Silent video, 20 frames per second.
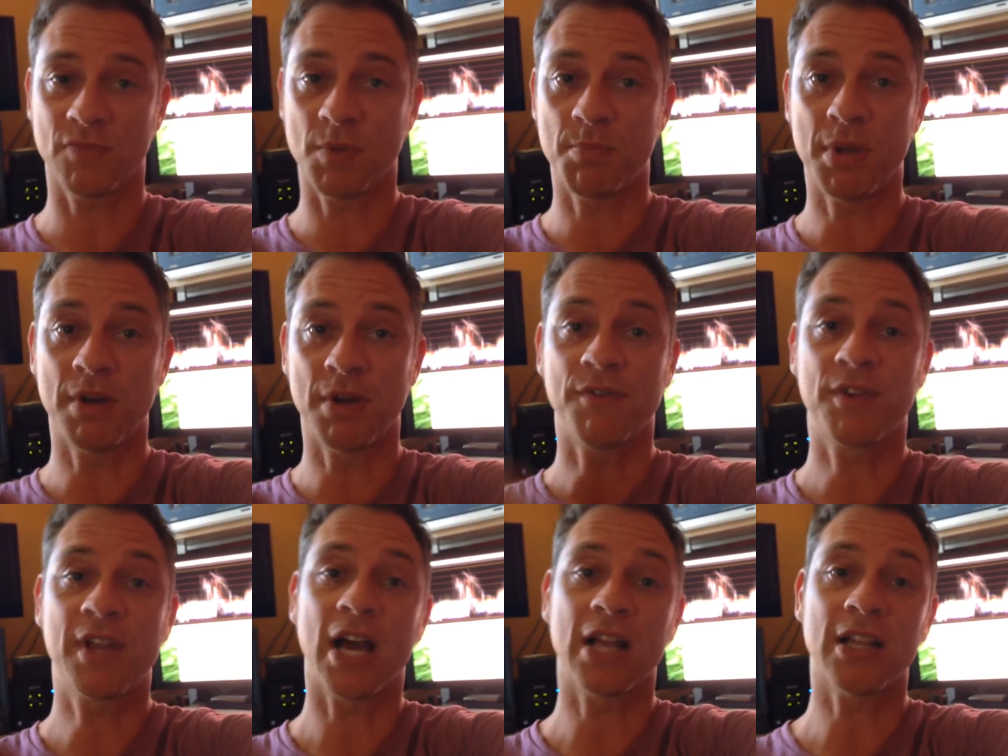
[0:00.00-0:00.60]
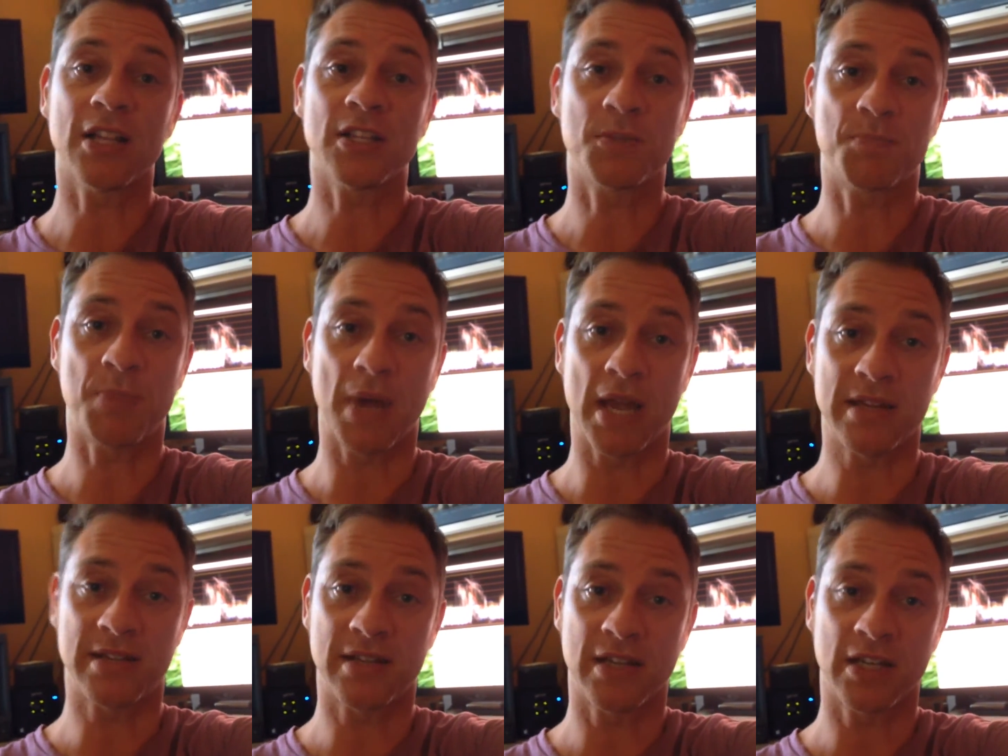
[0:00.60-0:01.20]
bit of color
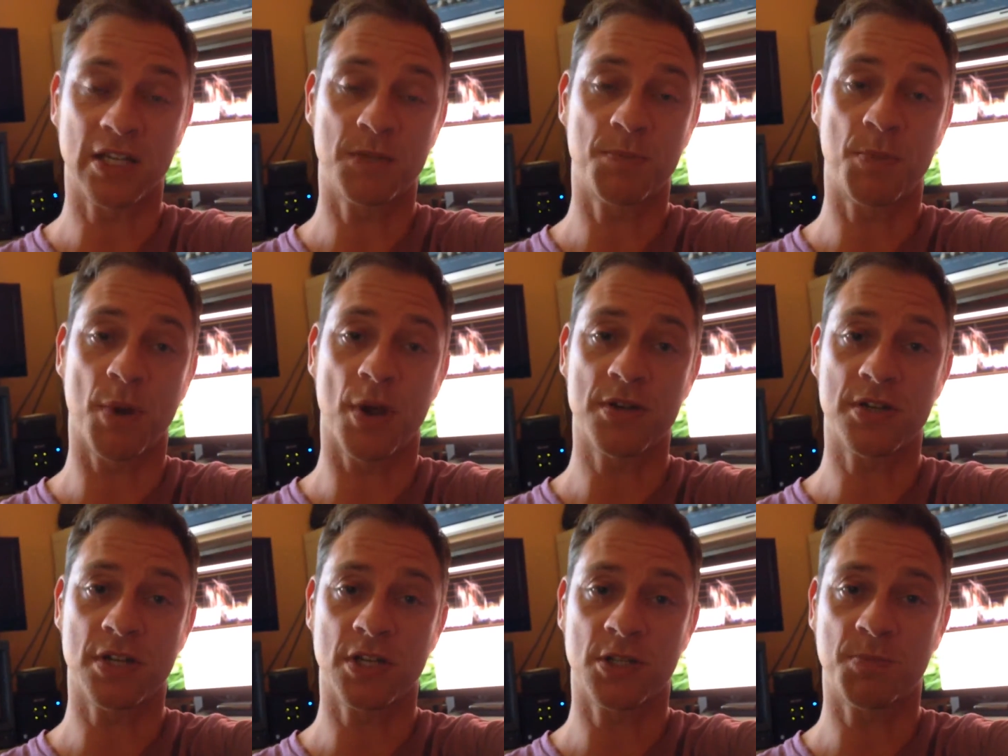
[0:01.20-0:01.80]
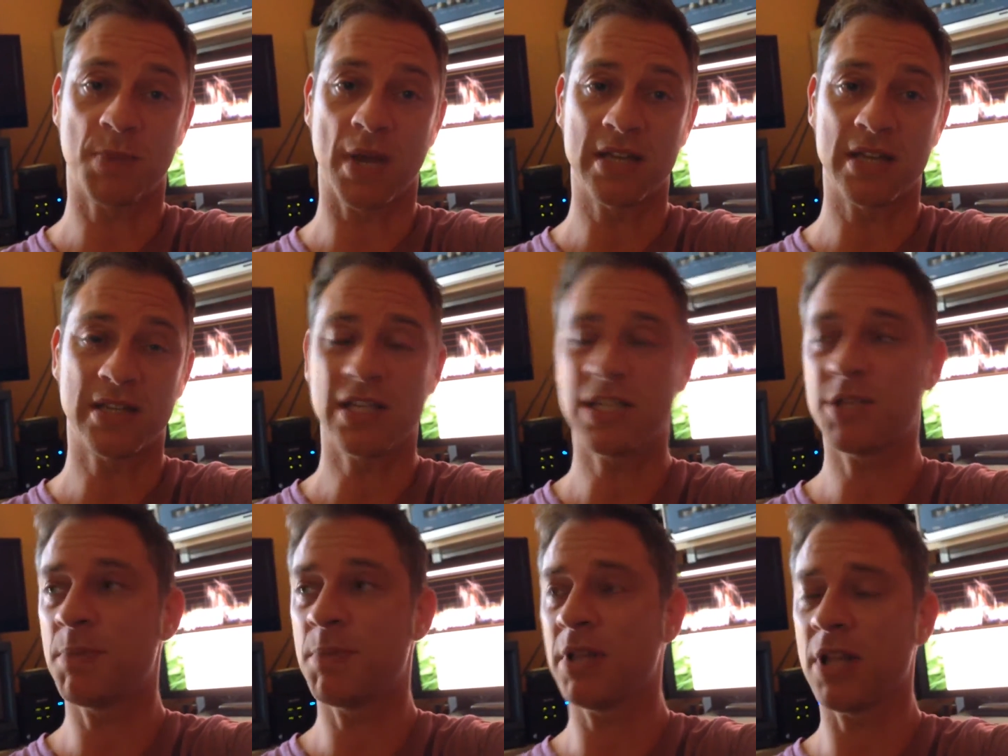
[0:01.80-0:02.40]
space and exposure space.
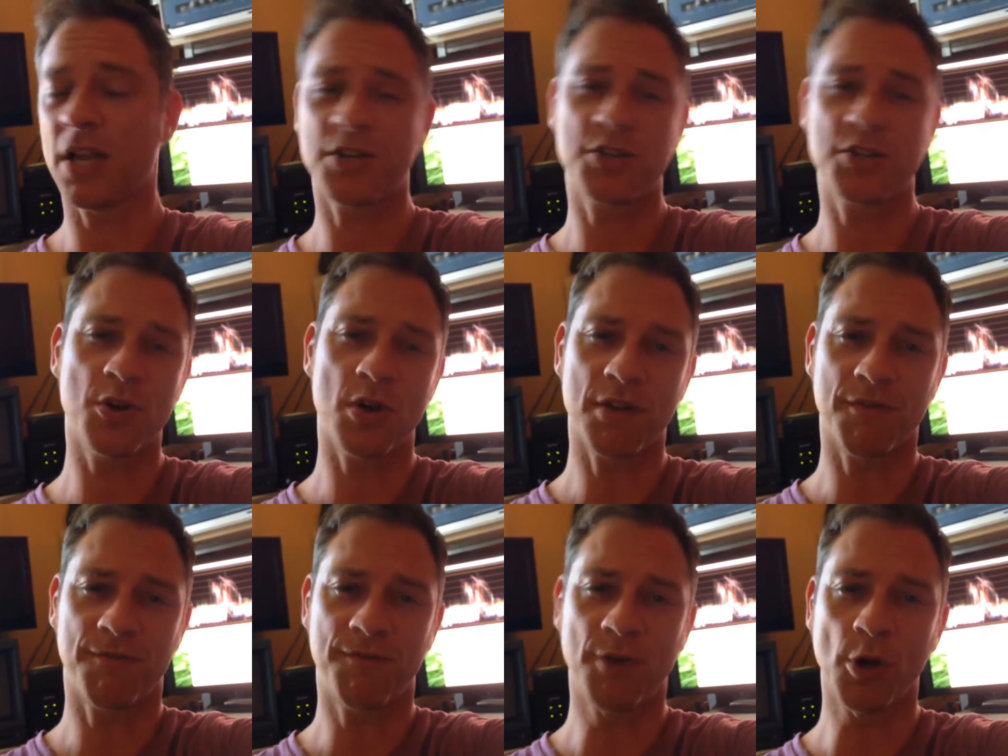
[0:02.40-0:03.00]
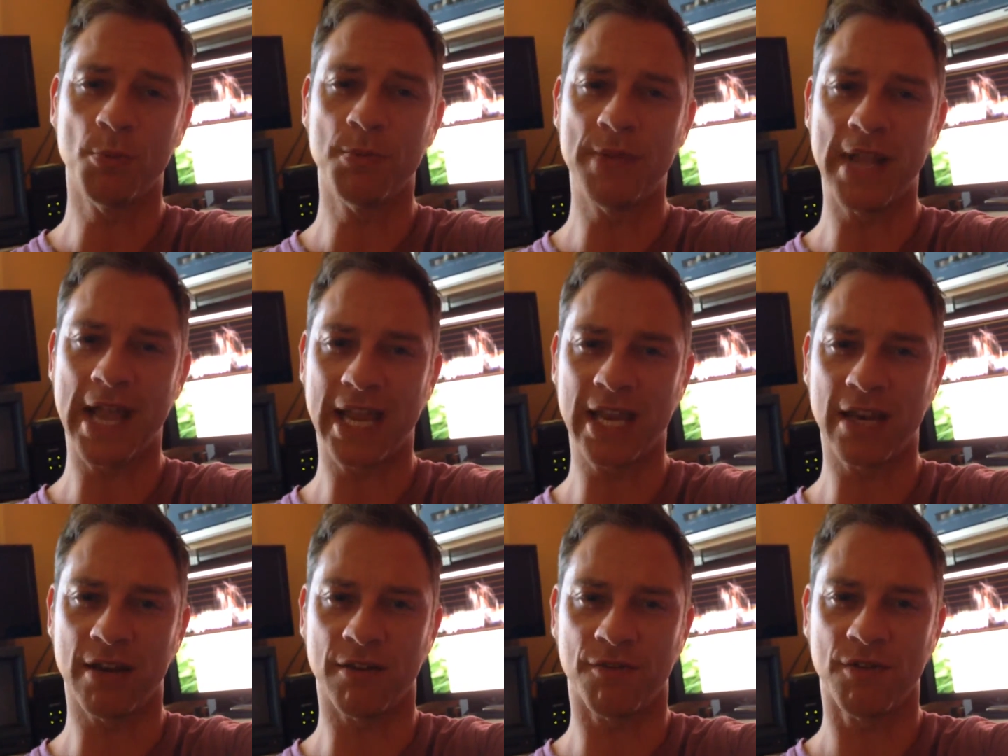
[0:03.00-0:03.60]
It's a bit like shooting a film
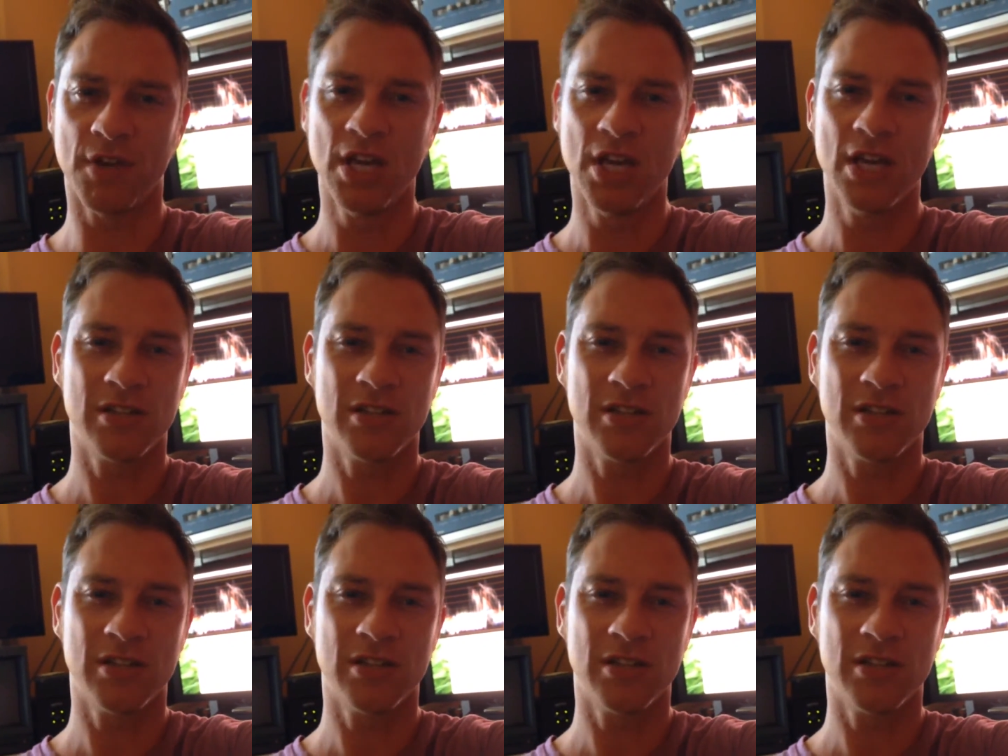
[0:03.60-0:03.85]
negative.